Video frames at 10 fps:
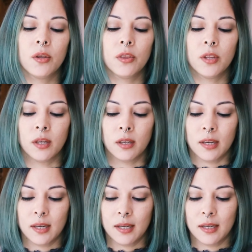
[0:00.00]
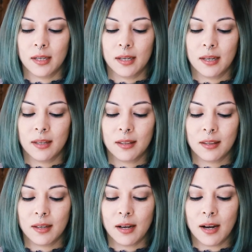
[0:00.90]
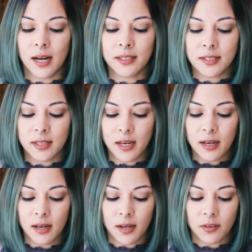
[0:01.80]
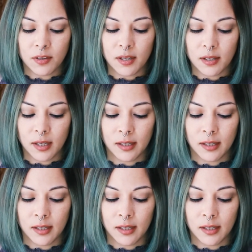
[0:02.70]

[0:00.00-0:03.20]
The, I'd say, I think,